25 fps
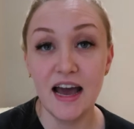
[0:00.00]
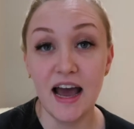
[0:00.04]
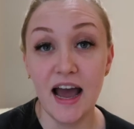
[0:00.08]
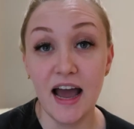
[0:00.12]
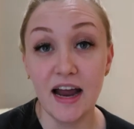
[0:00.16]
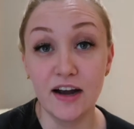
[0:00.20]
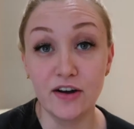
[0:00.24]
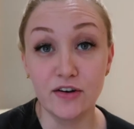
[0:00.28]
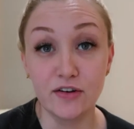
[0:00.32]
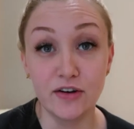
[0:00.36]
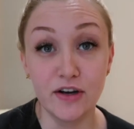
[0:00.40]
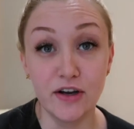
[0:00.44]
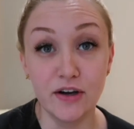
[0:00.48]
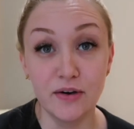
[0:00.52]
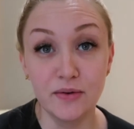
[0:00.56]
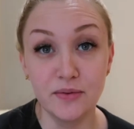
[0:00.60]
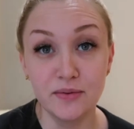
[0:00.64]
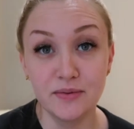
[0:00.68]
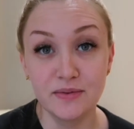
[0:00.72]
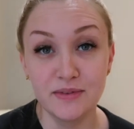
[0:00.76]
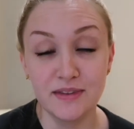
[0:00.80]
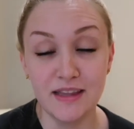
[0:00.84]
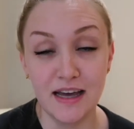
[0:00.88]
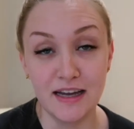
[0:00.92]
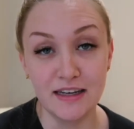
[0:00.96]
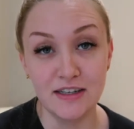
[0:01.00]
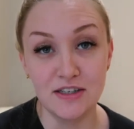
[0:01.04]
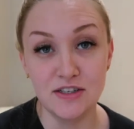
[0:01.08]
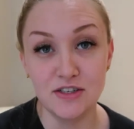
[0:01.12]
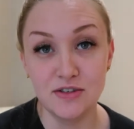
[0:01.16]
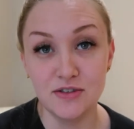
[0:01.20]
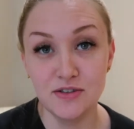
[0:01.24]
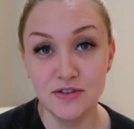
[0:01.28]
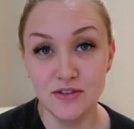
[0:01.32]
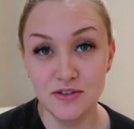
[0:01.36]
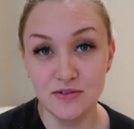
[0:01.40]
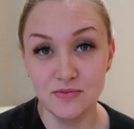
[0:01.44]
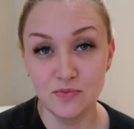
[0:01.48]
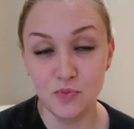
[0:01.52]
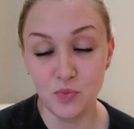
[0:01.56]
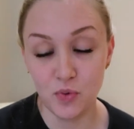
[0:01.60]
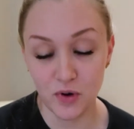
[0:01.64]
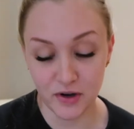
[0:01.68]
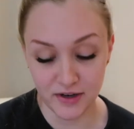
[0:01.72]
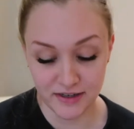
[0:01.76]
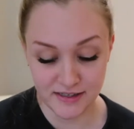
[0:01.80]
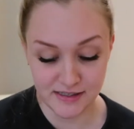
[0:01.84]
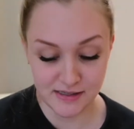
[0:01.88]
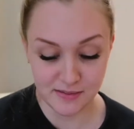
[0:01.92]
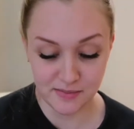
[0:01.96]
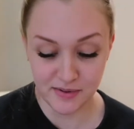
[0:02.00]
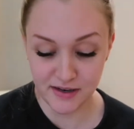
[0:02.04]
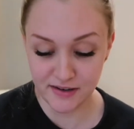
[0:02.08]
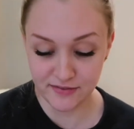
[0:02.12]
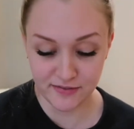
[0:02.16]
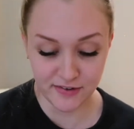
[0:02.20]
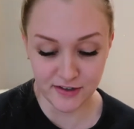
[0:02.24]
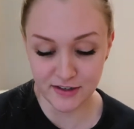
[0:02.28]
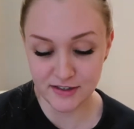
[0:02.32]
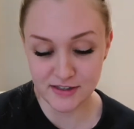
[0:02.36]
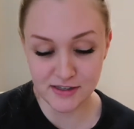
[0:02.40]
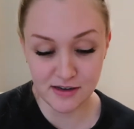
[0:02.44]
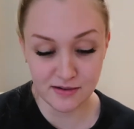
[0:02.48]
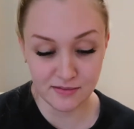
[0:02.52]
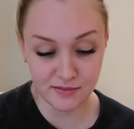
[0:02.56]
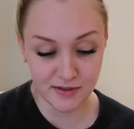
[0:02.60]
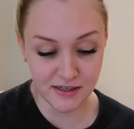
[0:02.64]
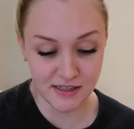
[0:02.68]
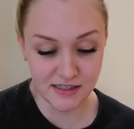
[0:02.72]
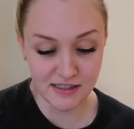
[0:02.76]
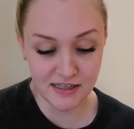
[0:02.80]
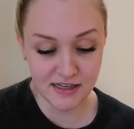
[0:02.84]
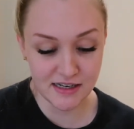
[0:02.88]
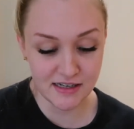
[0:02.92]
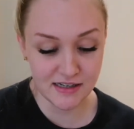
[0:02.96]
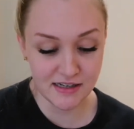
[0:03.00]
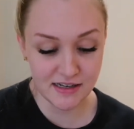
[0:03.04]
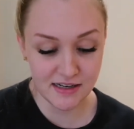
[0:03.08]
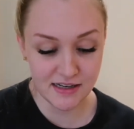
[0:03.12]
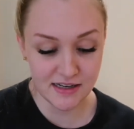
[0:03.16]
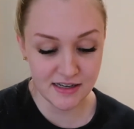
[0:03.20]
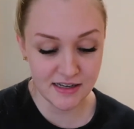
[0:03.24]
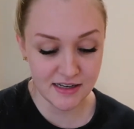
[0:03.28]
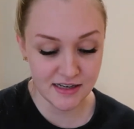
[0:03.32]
I don't know. That worries me for some reason.